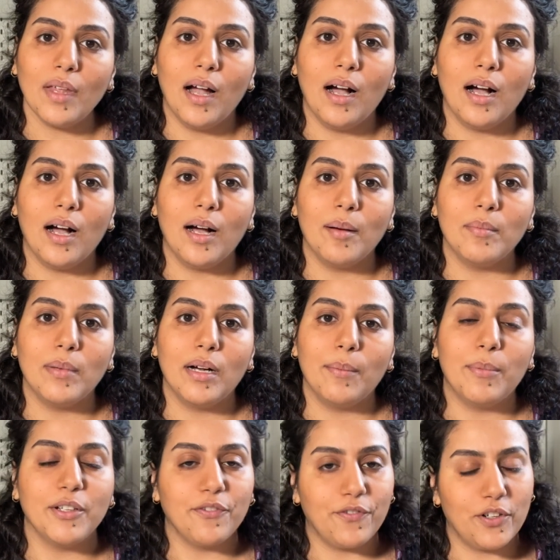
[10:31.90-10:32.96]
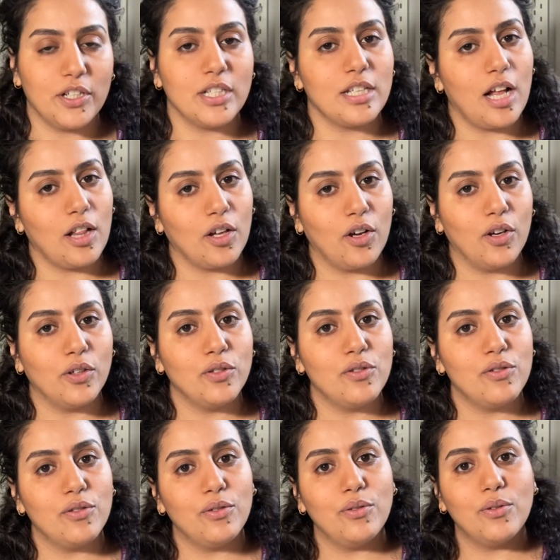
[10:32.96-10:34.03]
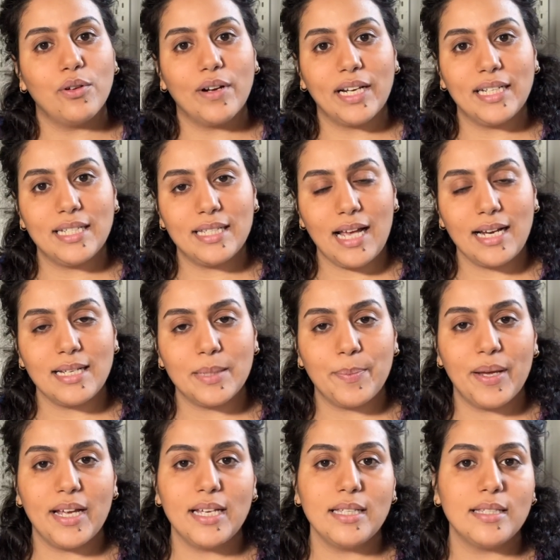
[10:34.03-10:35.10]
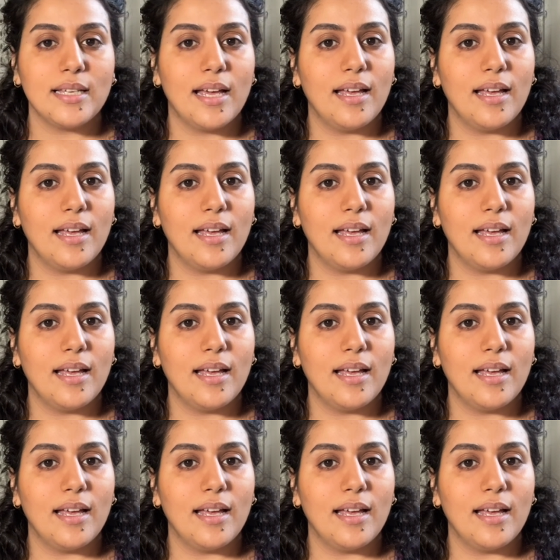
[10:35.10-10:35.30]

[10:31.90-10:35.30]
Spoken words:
But first I'll go to Cricut Design Space